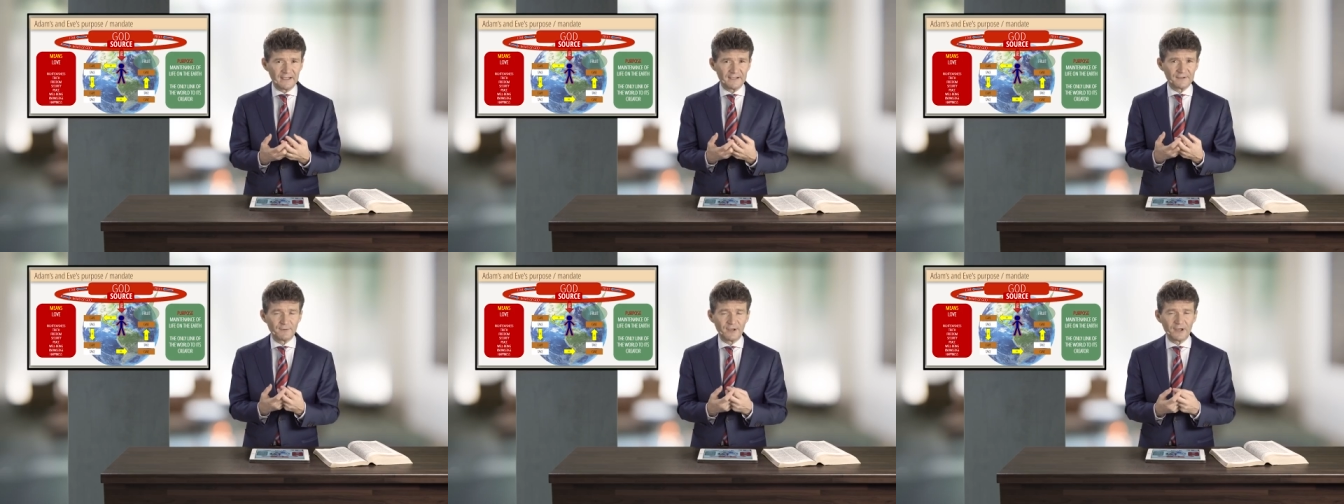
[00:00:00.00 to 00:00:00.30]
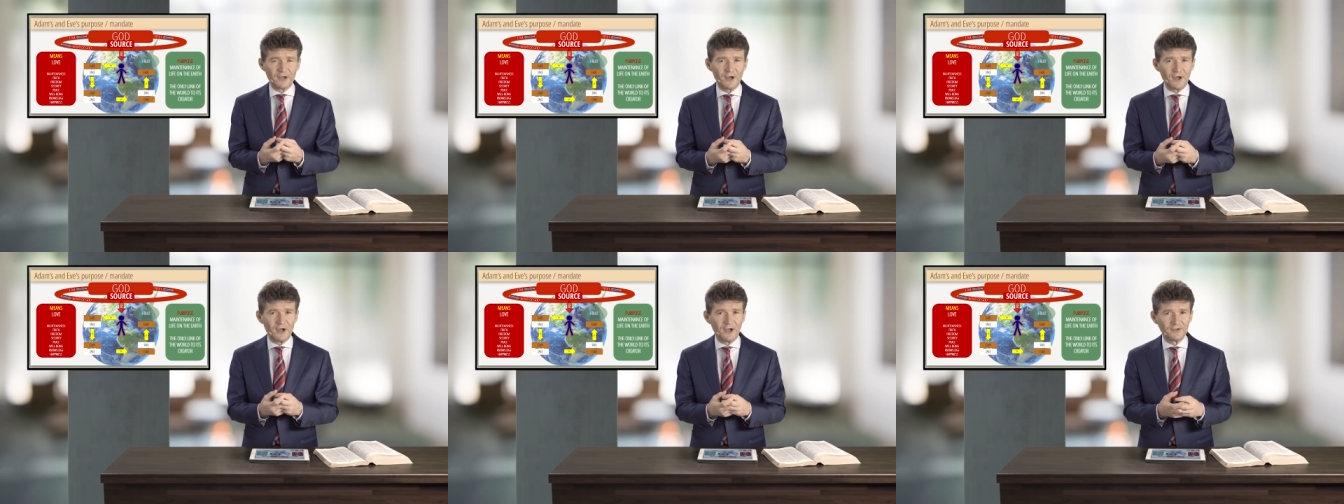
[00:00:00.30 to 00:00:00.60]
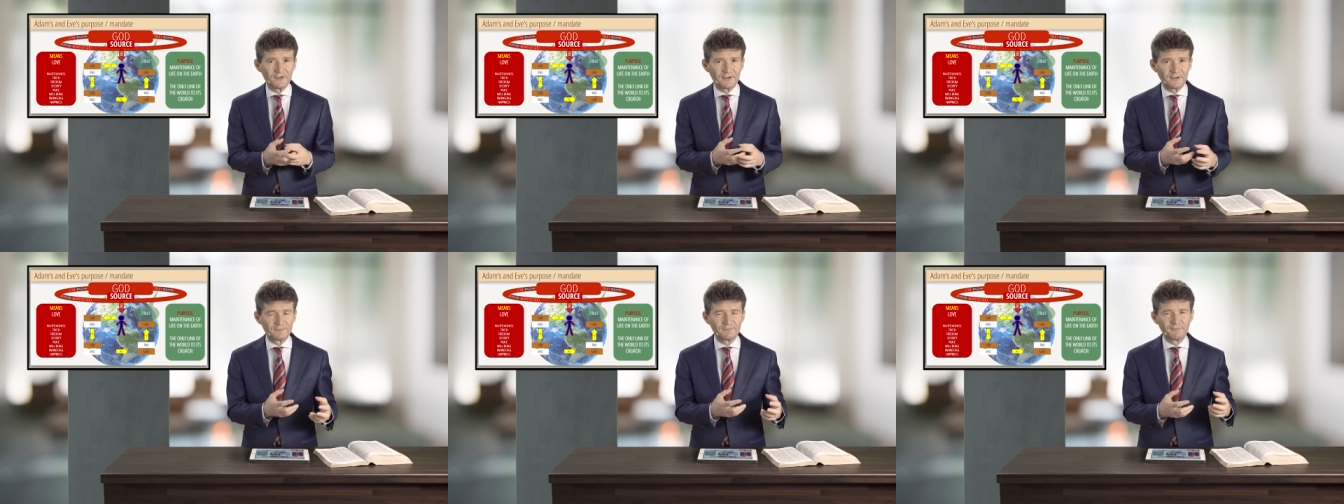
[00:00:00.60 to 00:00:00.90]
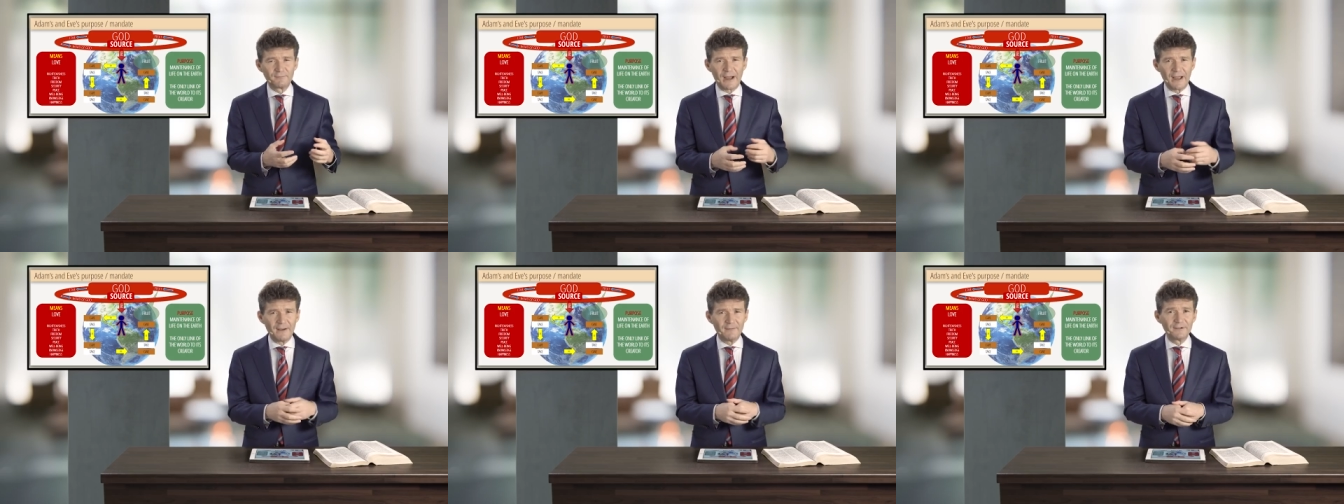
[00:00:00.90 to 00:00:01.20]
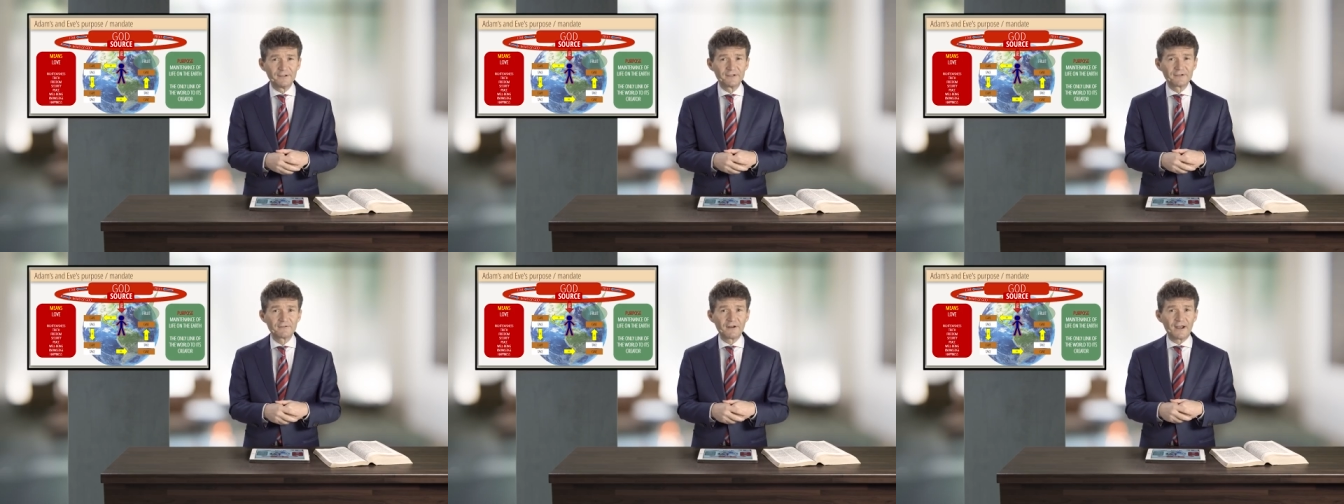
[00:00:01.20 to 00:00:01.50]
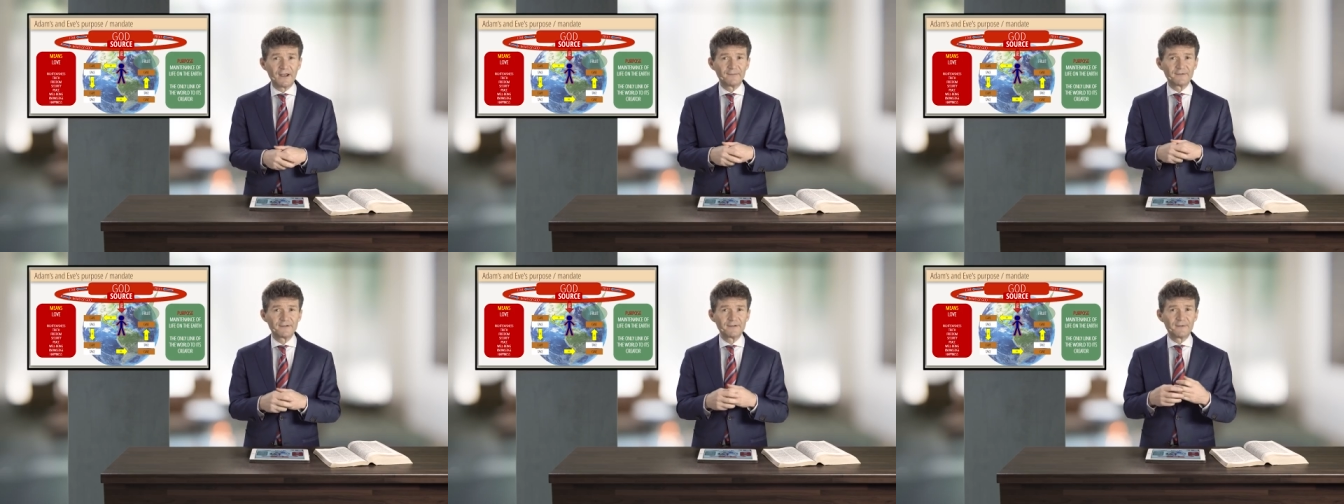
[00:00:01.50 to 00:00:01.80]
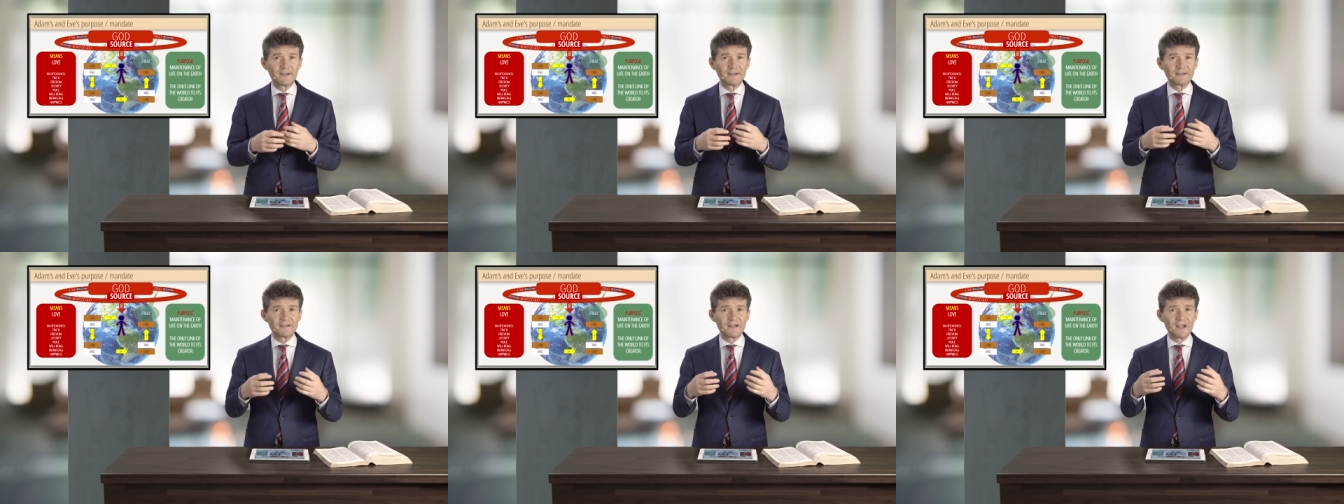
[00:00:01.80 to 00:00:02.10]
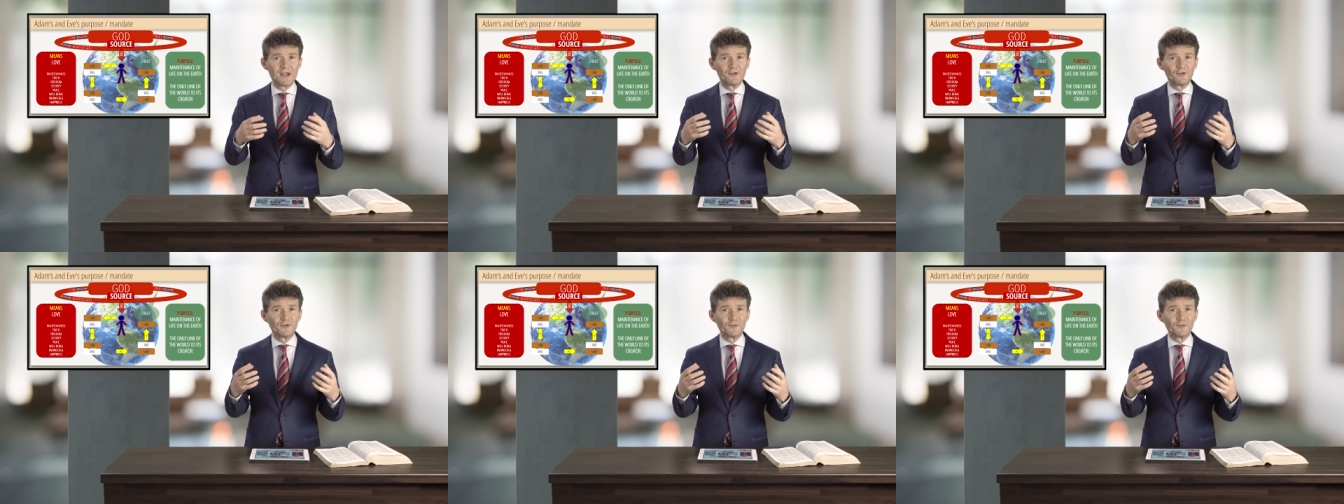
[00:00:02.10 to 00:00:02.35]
That's why God, the Bible describes him as